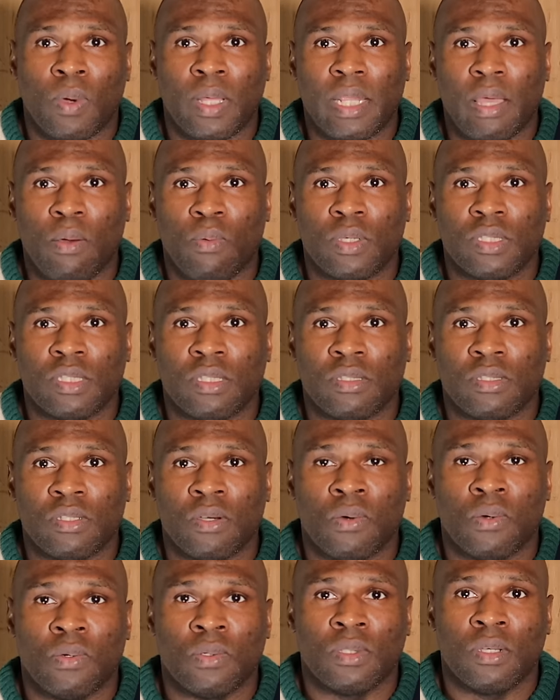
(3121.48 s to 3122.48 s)
one that was in
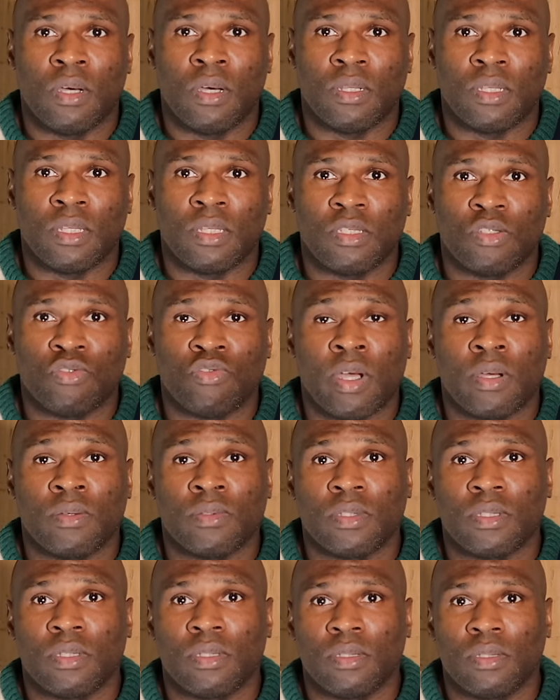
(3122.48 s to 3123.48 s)
total darkness
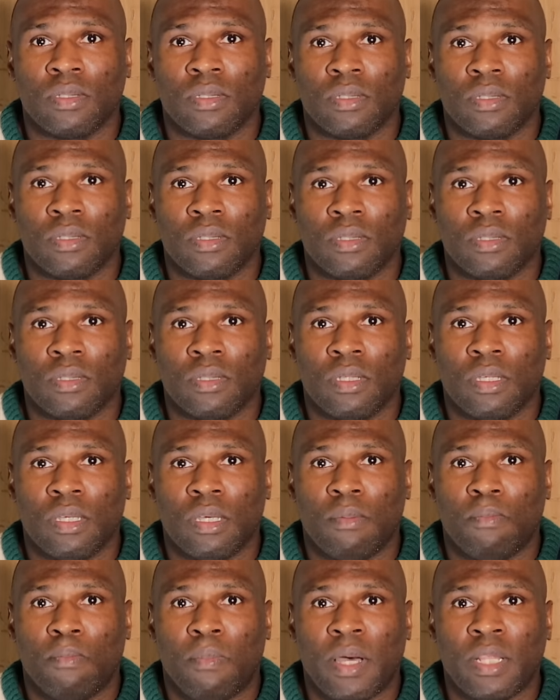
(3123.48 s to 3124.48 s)
drowned.
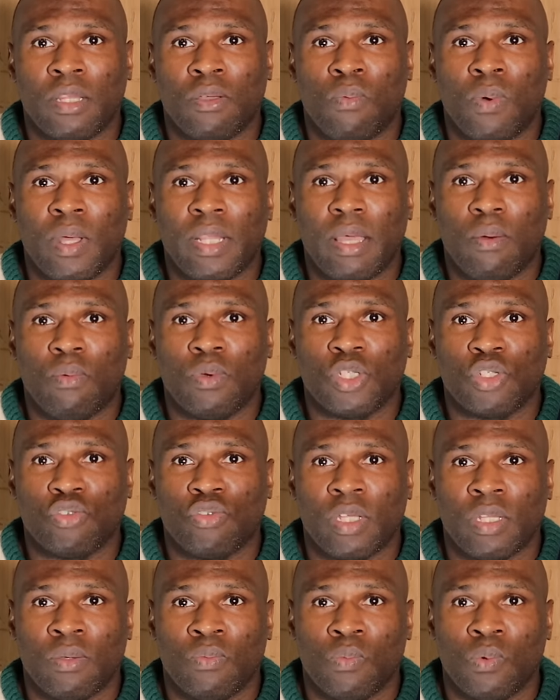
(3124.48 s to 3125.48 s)
But the one that was
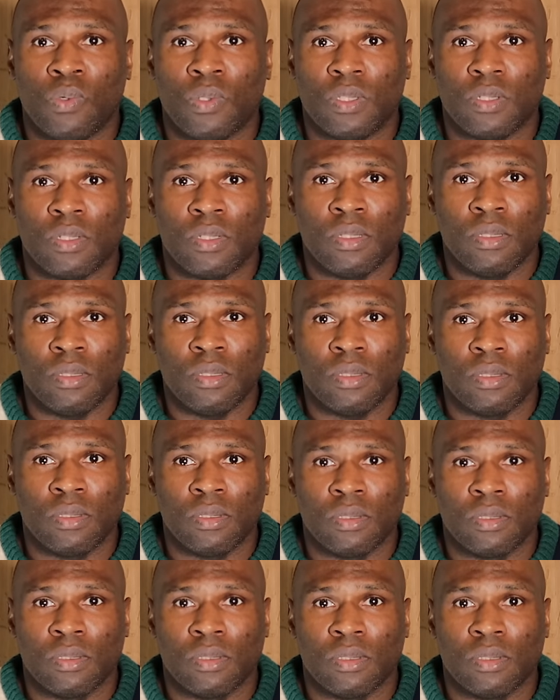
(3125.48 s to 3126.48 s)
treading water
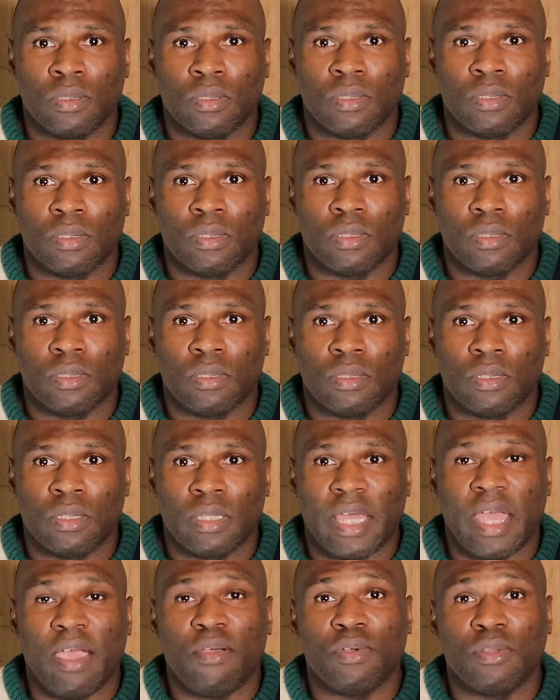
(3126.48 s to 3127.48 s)

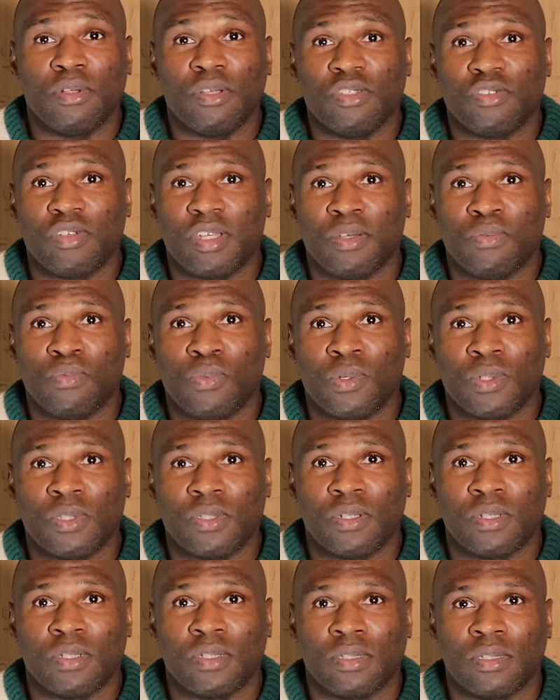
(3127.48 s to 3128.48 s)
carried on treading
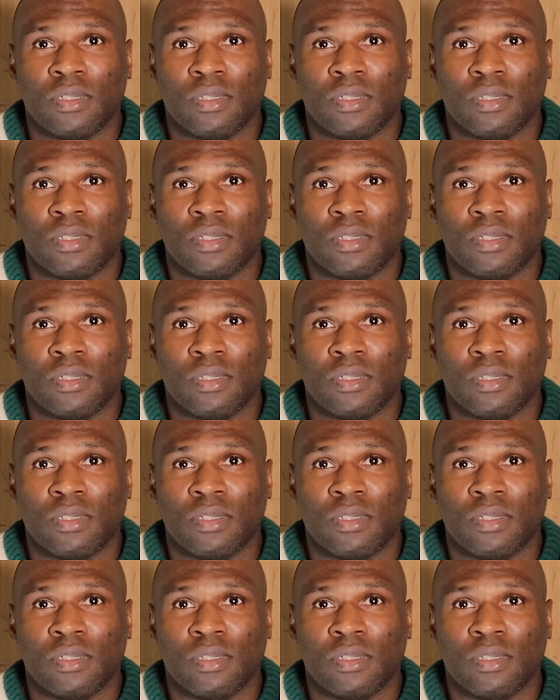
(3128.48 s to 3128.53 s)
water.